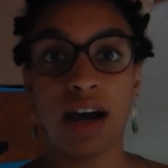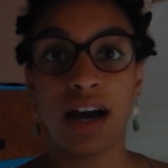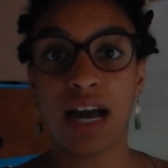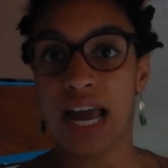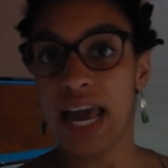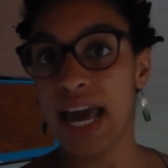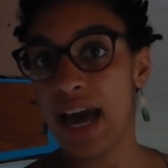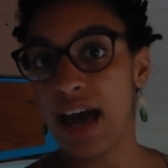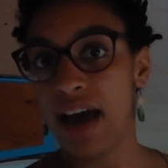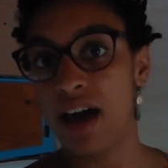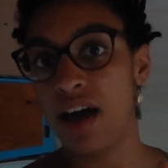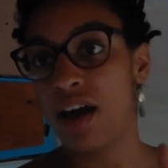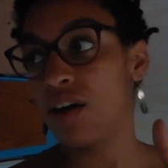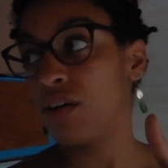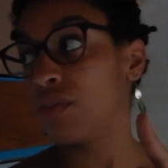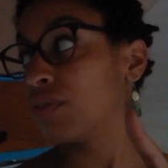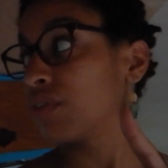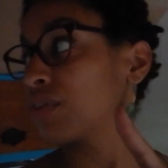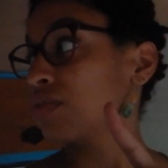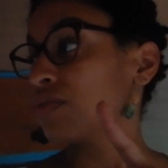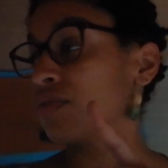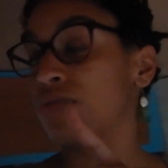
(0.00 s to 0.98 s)
I
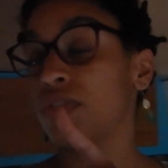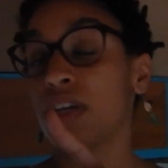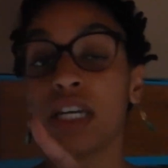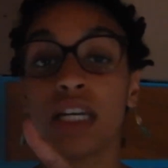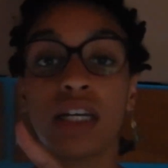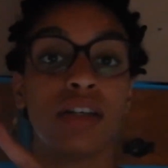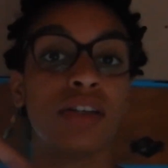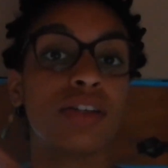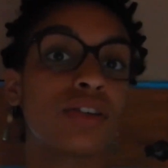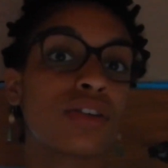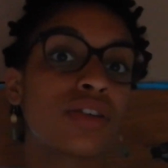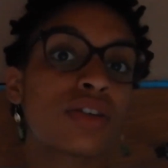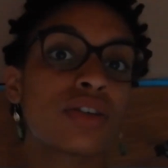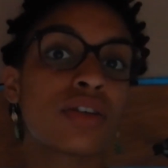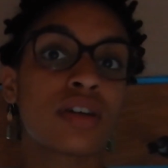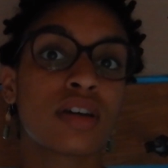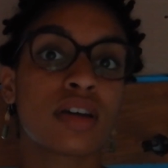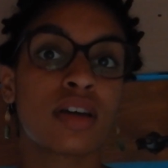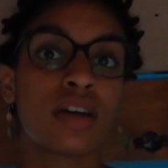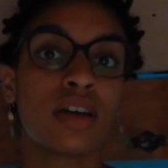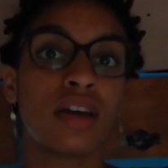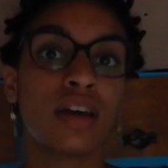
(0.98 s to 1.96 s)
have
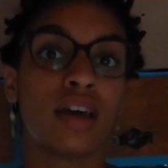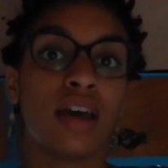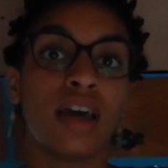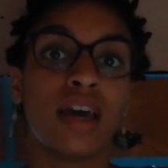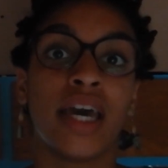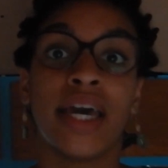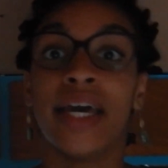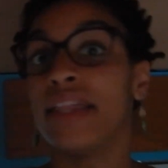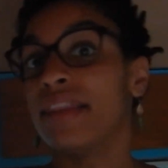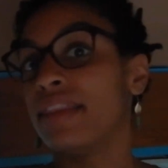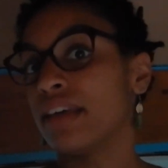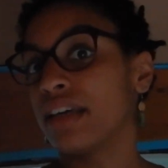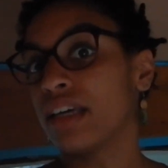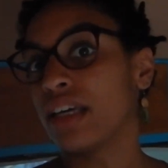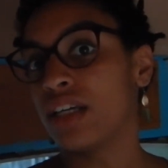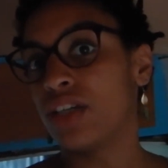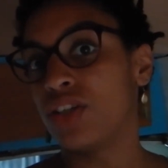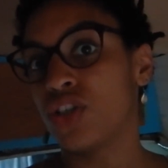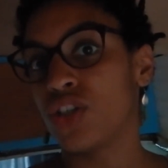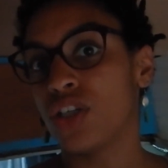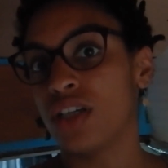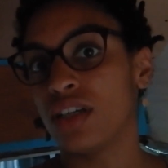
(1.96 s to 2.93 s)
finished the
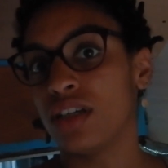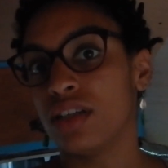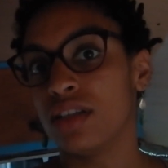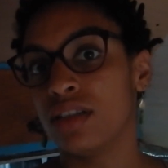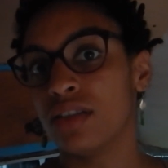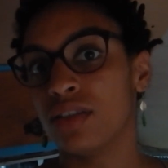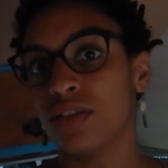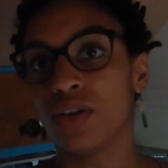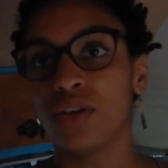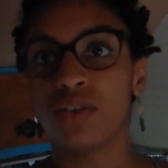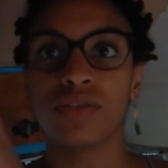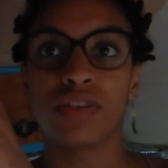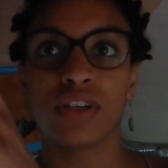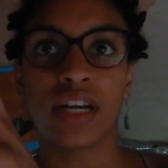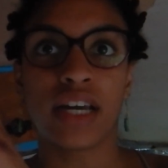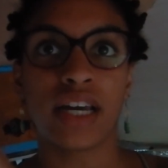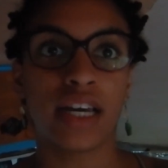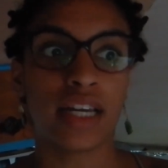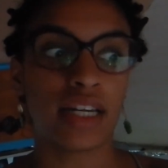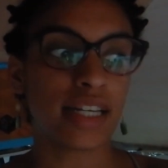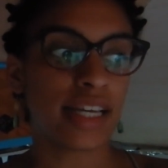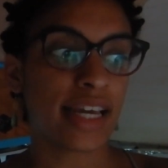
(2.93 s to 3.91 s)
kitchen
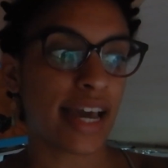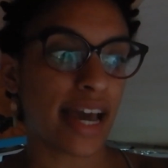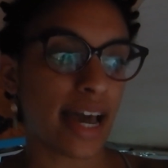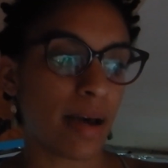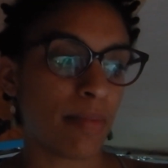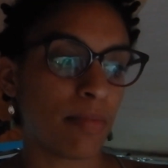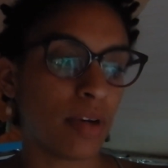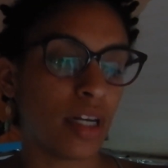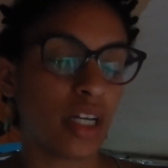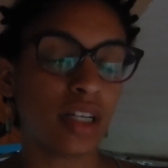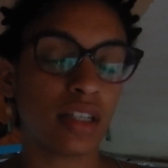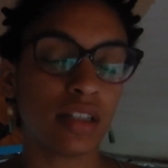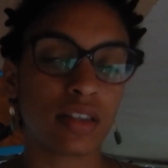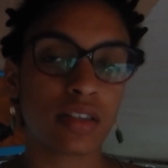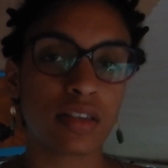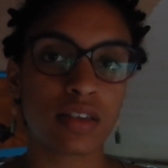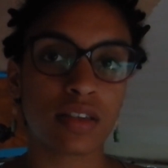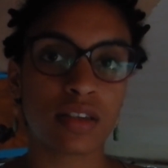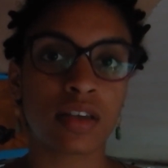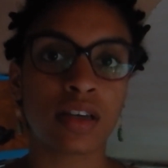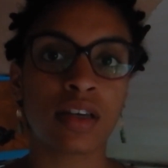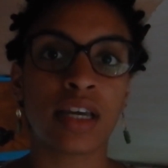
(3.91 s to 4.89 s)
overhead
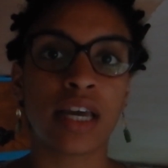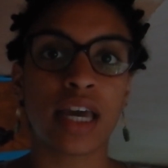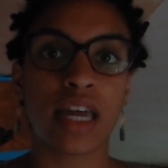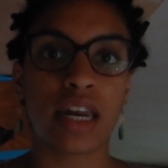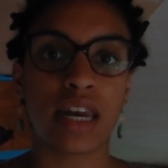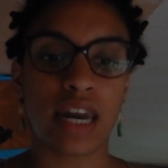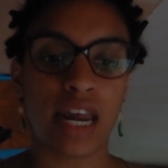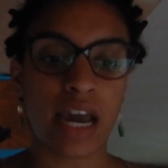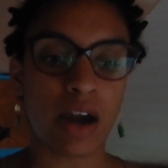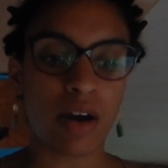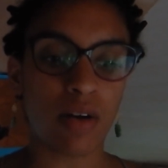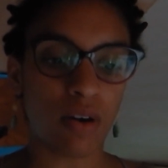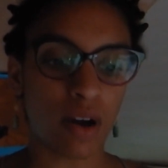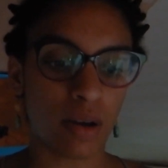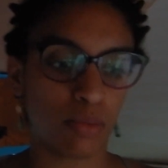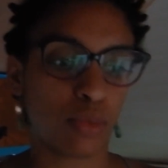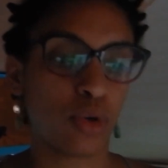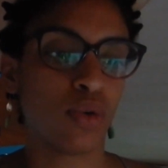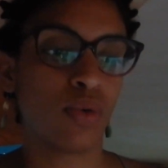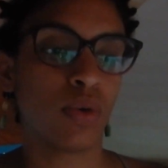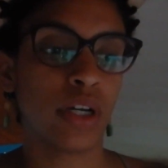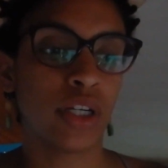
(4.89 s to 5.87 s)
cabinets, and now
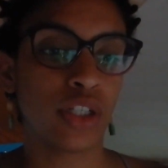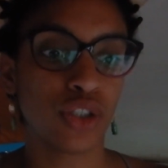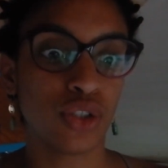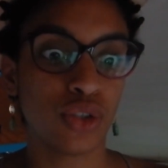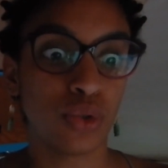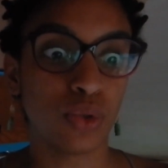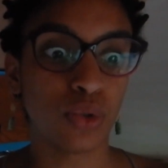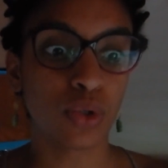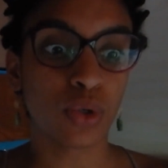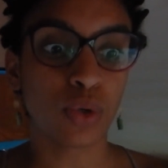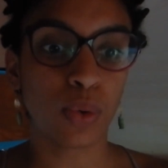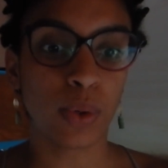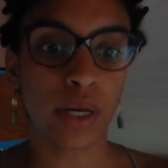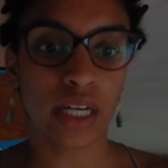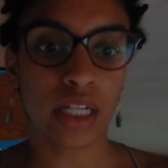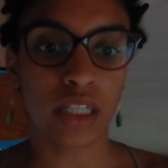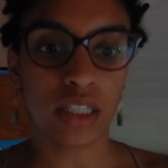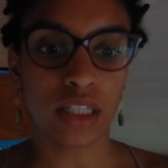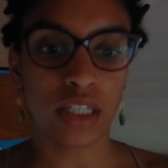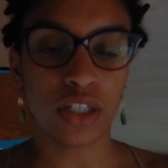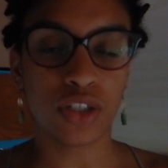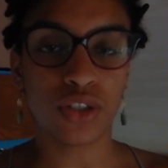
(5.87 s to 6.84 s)
I'm going to
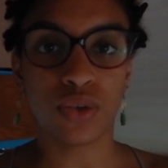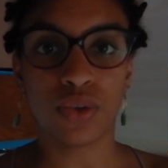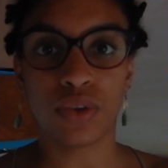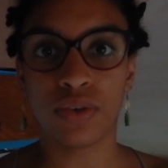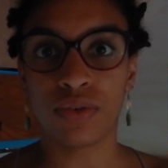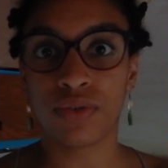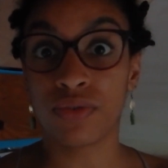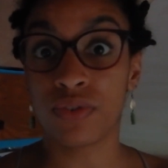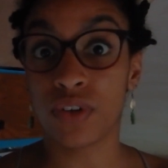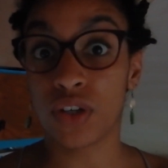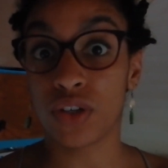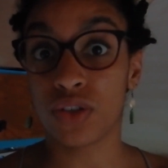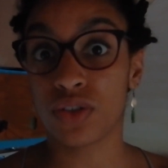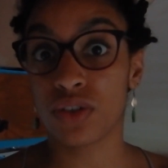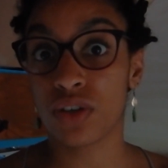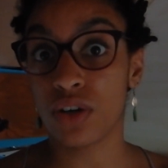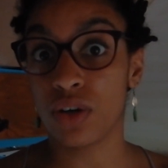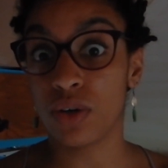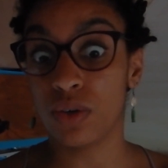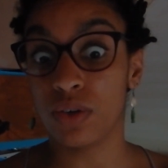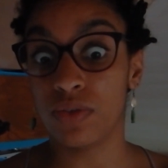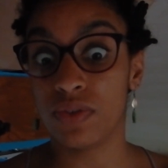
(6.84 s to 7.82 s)
quickly do the
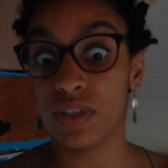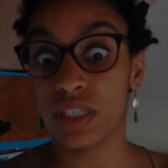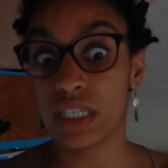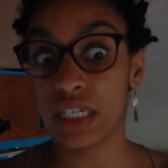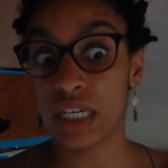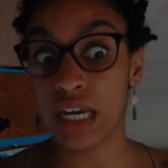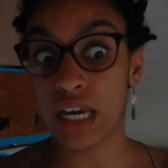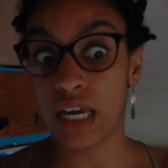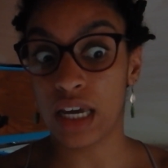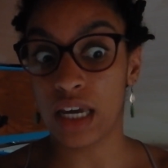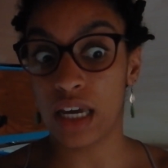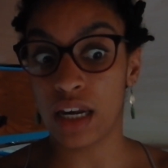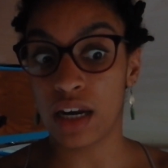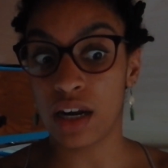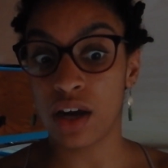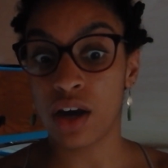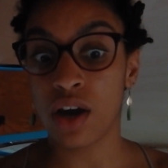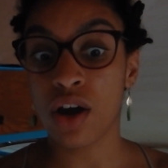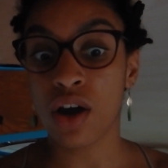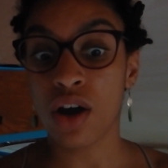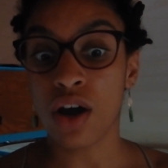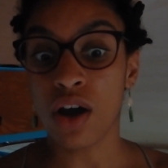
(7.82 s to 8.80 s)
first coat of stain
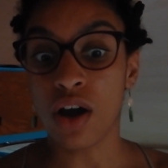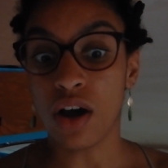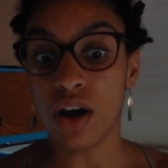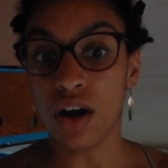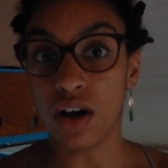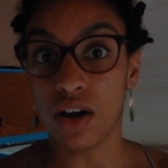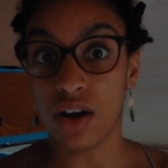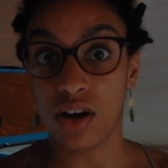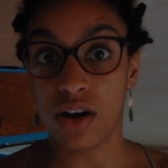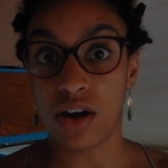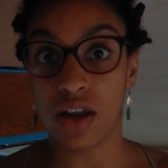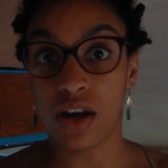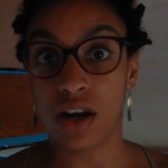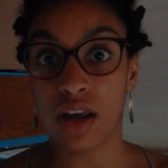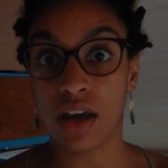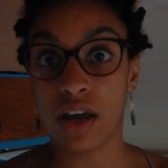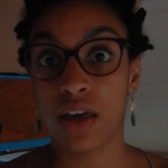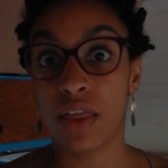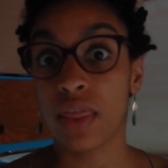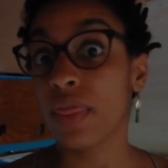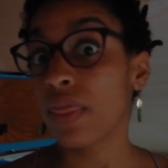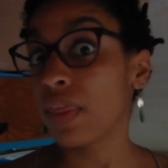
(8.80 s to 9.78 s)
on
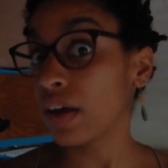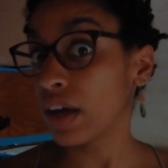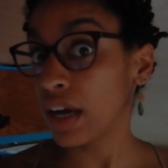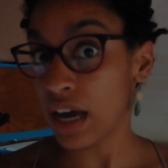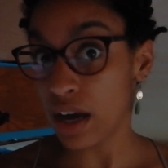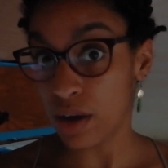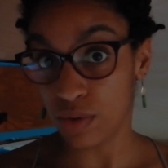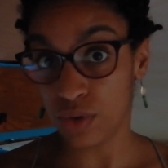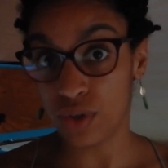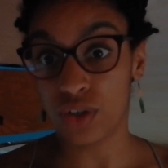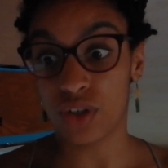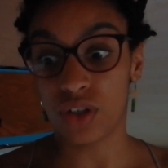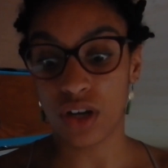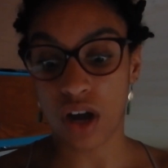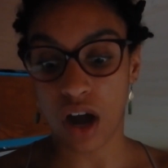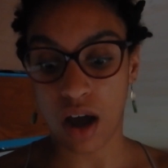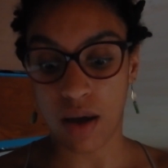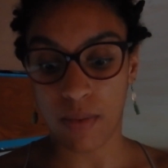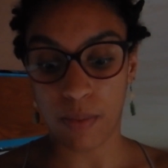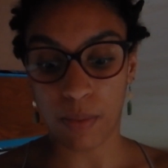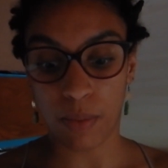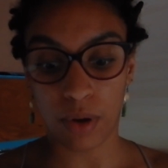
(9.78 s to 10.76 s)
the
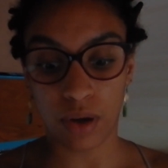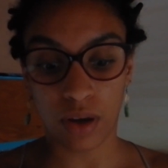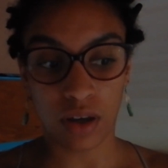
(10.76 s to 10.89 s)
countertop.